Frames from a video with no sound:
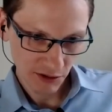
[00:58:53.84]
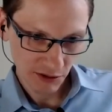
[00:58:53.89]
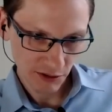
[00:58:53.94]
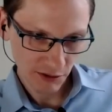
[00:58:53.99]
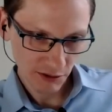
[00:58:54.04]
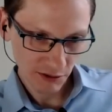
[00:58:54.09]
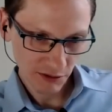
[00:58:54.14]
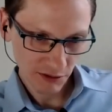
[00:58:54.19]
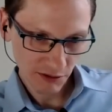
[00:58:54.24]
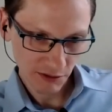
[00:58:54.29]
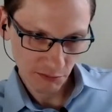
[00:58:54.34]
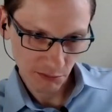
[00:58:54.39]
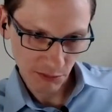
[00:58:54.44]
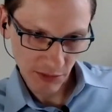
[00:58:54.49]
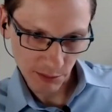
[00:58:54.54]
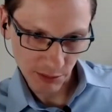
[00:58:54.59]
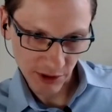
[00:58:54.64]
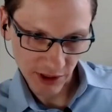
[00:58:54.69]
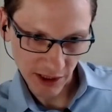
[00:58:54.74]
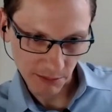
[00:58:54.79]
Good,
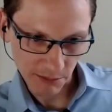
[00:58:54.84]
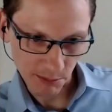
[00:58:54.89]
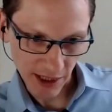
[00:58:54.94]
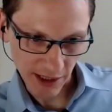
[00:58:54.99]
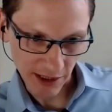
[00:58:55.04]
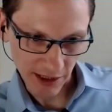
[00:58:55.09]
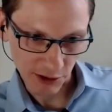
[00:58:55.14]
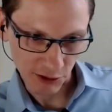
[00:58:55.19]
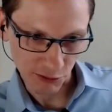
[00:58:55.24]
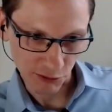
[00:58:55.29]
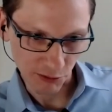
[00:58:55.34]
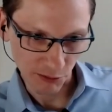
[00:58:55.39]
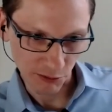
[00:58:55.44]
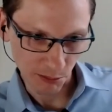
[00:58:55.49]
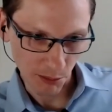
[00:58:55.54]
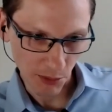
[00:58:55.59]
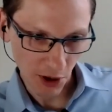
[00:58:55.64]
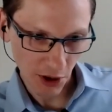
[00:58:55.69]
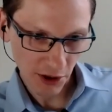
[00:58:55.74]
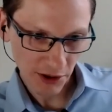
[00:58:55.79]
maybe then back to
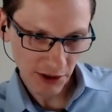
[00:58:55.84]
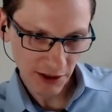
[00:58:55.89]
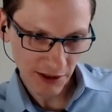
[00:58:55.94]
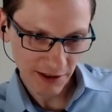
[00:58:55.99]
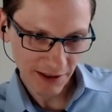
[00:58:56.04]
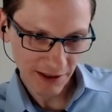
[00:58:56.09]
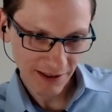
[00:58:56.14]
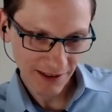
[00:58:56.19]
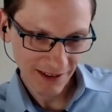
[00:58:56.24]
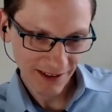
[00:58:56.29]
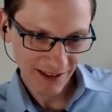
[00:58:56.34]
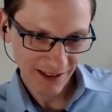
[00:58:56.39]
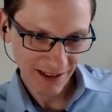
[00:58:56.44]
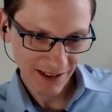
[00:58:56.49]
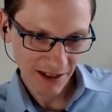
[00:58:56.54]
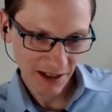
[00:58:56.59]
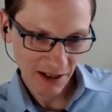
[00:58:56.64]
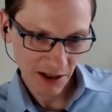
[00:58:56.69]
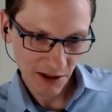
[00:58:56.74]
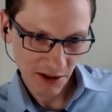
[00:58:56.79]
Mark.
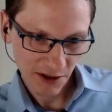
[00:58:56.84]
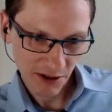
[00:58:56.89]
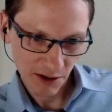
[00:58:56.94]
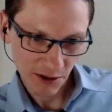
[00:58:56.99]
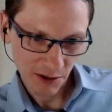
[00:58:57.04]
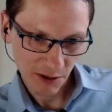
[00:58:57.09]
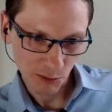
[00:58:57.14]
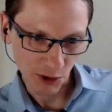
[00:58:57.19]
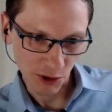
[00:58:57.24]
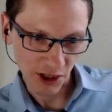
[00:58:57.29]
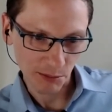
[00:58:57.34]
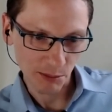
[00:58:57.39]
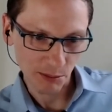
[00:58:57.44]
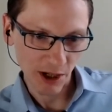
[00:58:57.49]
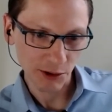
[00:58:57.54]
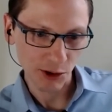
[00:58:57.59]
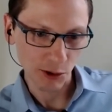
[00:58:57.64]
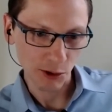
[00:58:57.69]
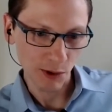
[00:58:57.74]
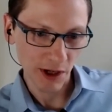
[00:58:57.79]
What
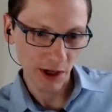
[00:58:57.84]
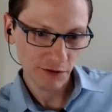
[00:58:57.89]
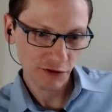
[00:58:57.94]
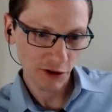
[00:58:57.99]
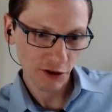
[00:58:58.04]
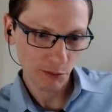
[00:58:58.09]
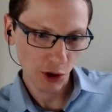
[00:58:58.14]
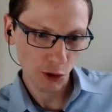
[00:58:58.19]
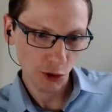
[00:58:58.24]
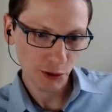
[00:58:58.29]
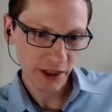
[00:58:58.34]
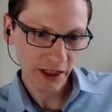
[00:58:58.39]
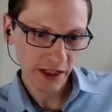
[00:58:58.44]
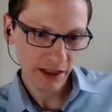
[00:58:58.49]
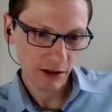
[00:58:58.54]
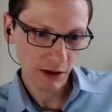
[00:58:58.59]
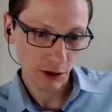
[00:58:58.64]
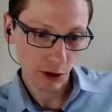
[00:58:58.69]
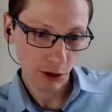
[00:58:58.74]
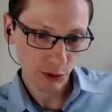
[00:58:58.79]
about the waveform loading,
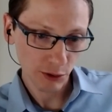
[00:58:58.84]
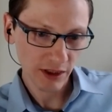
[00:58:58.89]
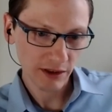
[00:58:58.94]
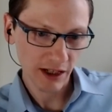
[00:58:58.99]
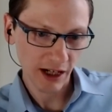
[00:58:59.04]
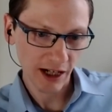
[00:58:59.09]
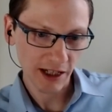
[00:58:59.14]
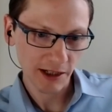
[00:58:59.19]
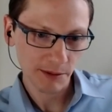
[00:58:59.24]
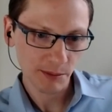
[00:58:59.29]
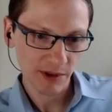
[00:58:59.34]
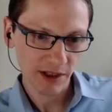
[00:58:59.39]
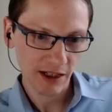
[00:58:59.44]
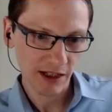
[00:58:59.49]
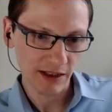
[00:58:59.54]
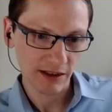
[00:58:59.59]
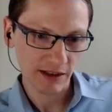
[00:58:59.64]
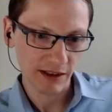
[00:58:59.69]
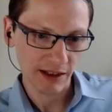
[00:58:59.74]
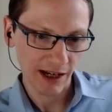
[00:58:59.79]
loading time
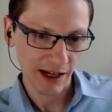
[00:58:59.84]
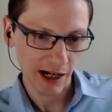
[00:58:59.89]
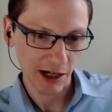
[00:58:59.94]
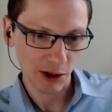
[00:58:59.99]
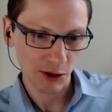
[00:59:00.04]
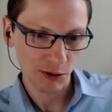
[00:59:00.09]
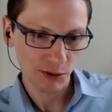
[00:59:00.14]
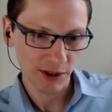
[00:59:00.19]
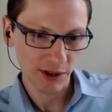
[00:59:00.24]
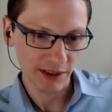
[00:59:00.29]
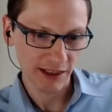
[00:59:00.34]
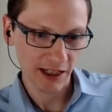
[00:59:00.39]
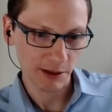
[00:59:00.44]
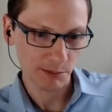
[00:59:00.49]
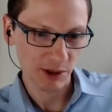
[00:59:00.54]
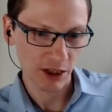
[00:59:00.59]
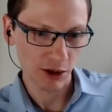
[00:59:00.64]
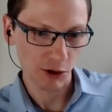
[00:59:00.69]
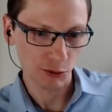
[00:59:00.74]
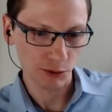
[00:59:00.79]
and how it can
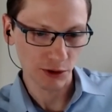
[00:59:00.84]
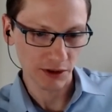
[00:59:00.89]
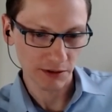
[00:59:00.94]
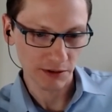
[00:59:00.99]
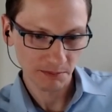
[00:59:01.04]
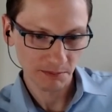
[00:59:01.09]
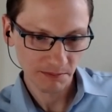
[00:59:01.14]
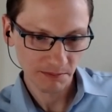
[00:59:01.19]
be loaded?